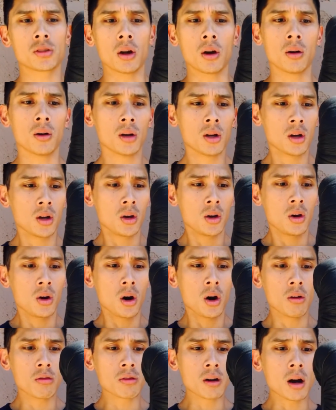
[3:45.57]
So
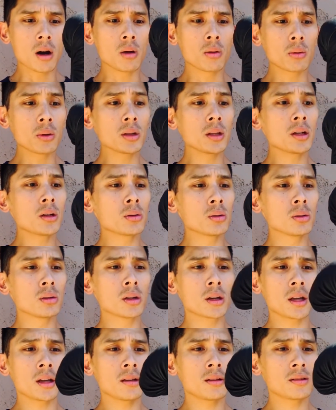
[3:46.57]
overall, a really cool
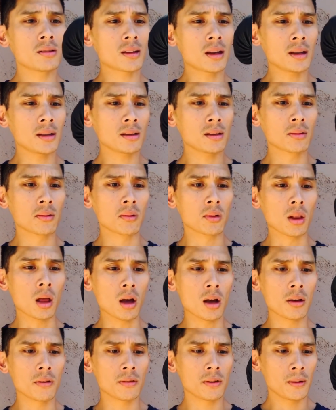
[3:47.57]
looking design
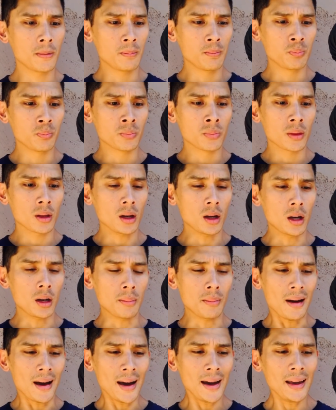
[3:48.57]
glove.
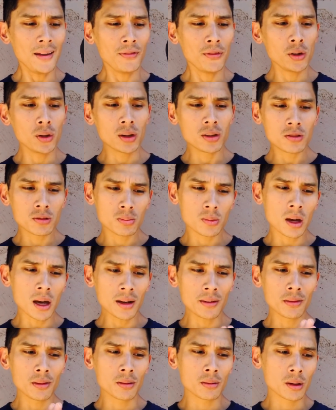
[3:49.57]
I feel it's
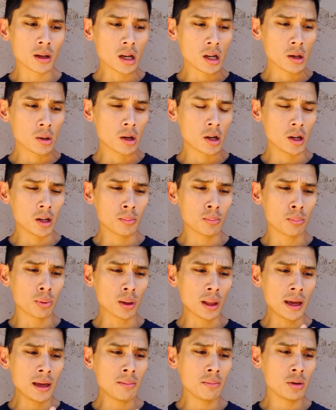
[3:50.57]
kind of a good
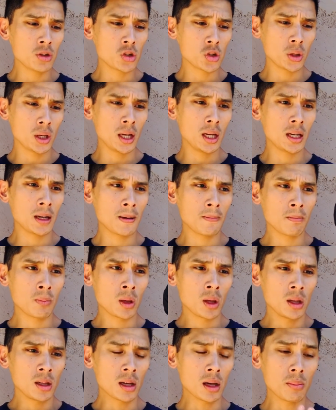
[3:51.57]
blend between
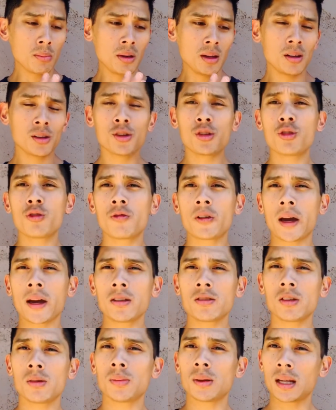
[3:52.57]
not being too
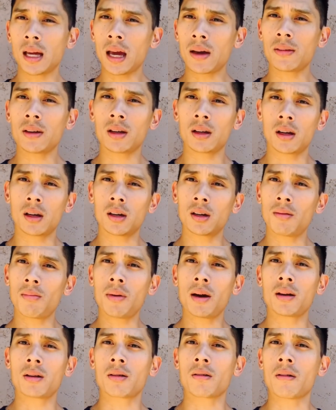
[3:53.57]
fancy, but having a good
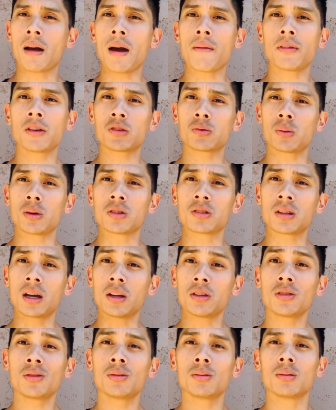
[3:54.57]
amount of graphics where it's
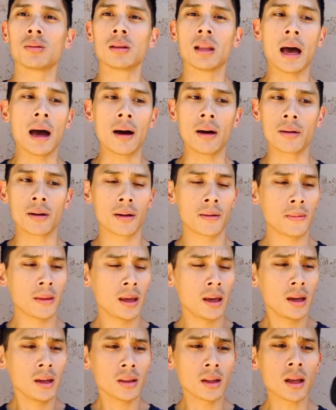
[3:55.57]
not too loud.
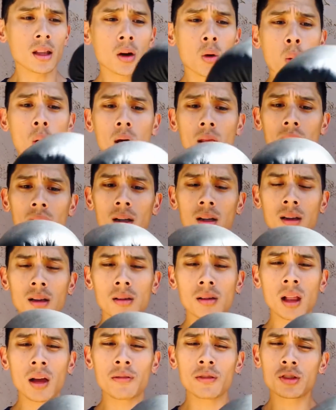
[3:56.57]
Now the quality of
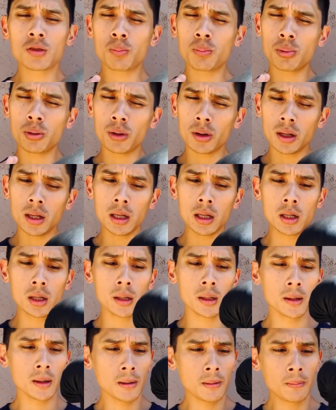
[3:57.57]
the glove is pretty
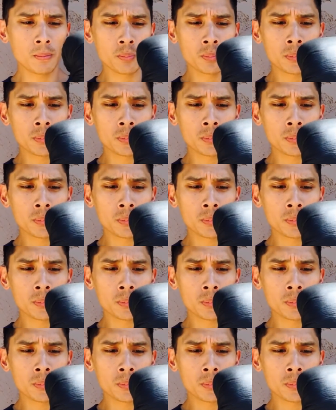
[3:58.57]
good.